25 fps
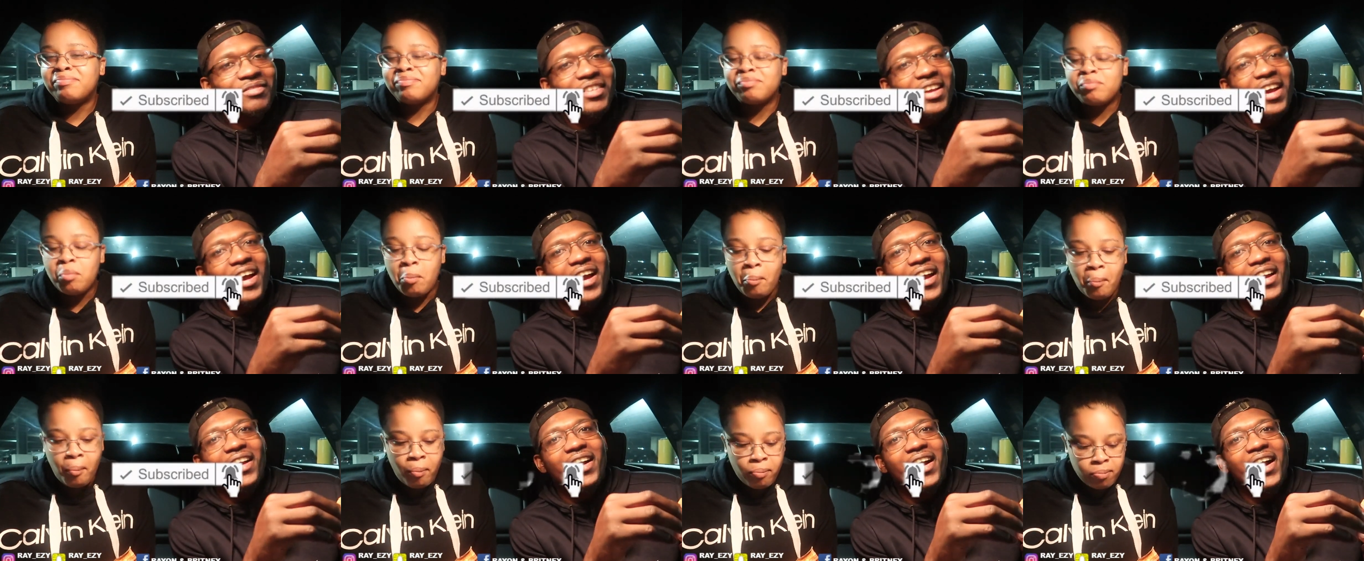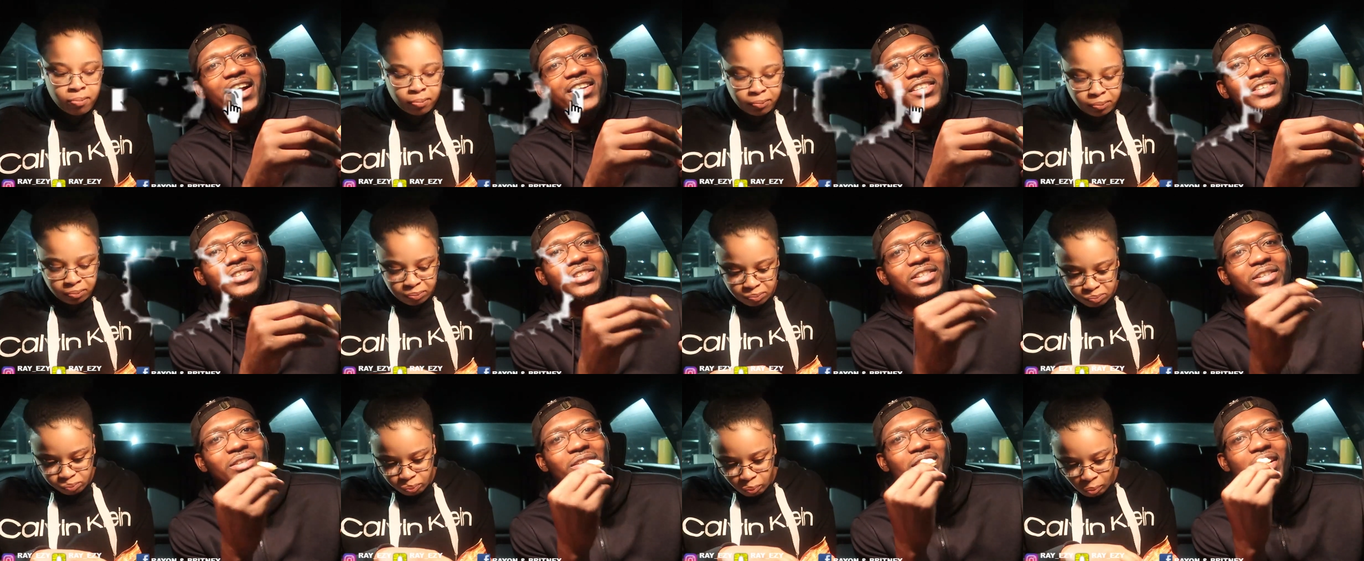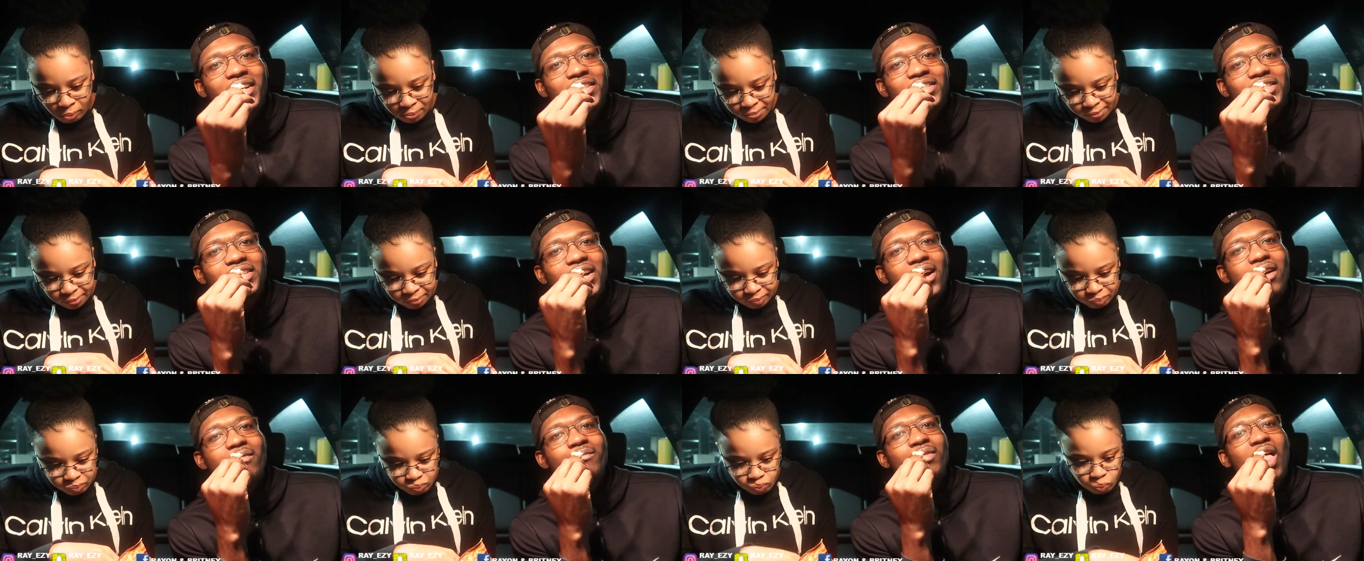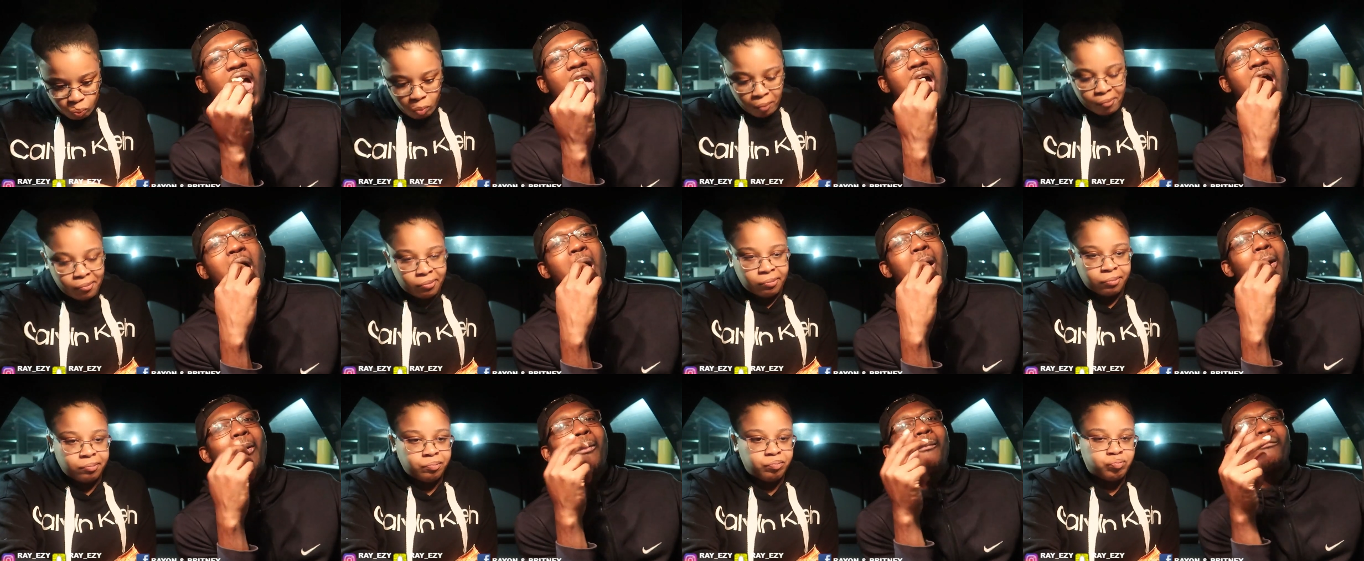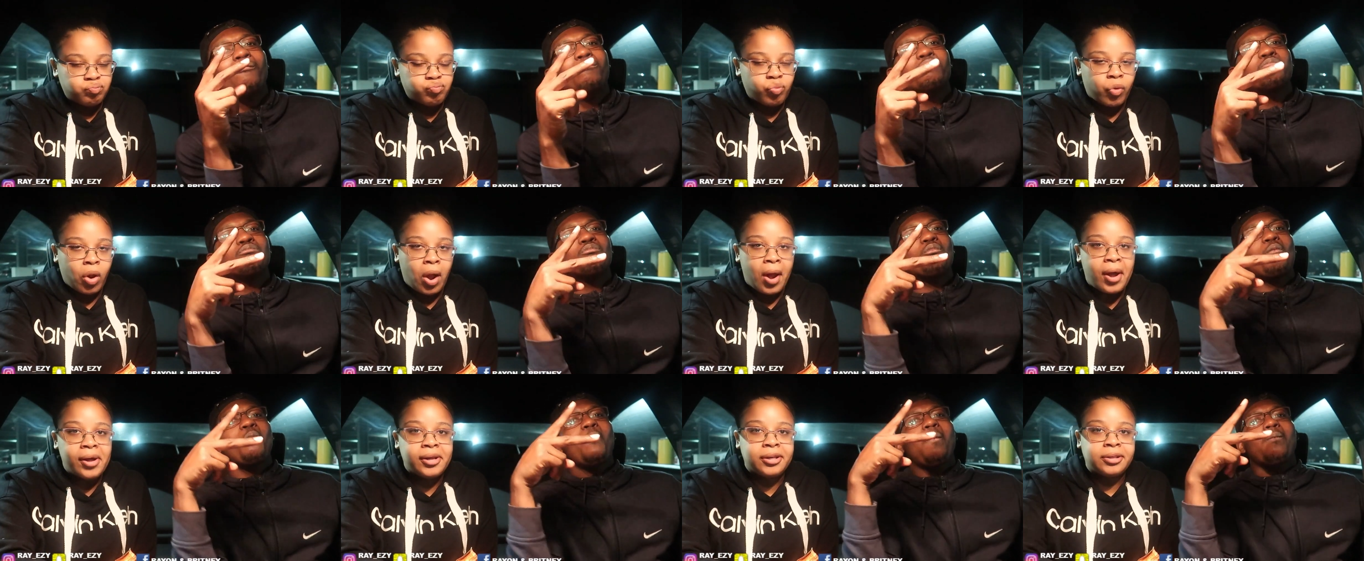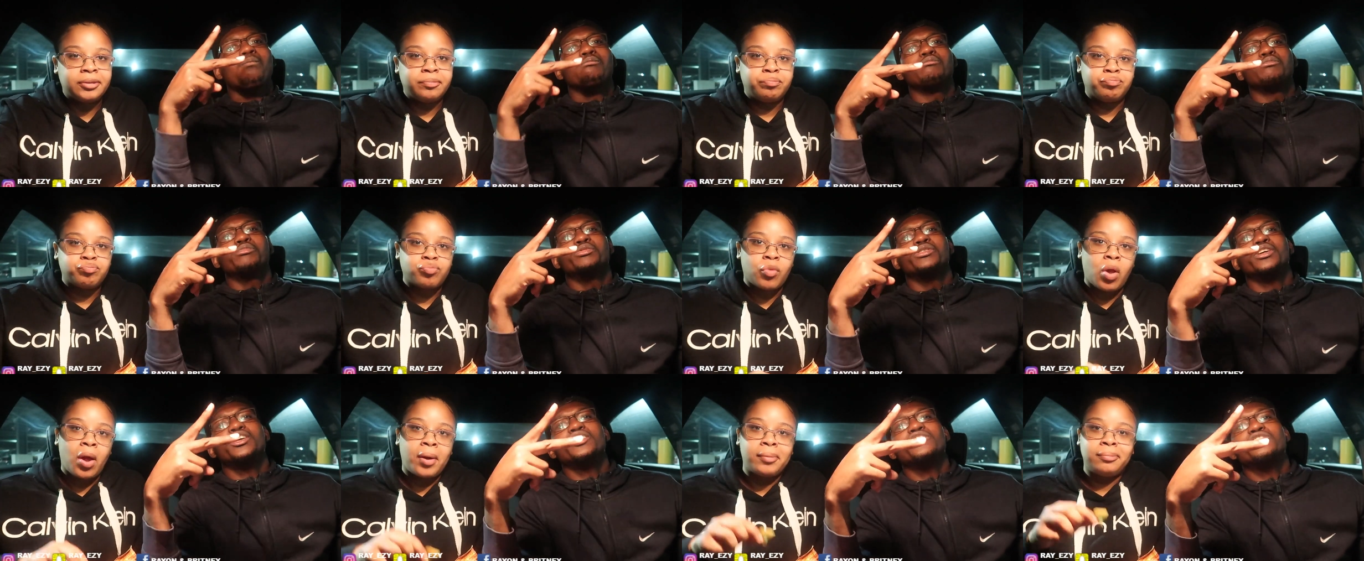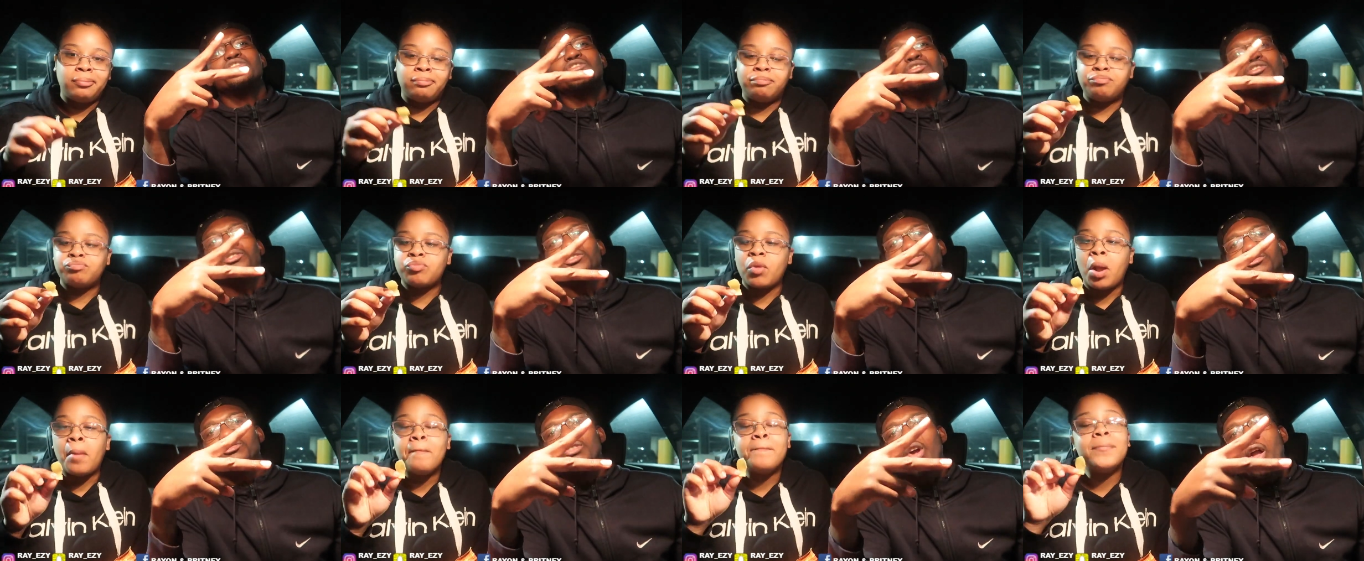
Speaker 1: Alright, guys, until next time. Peace.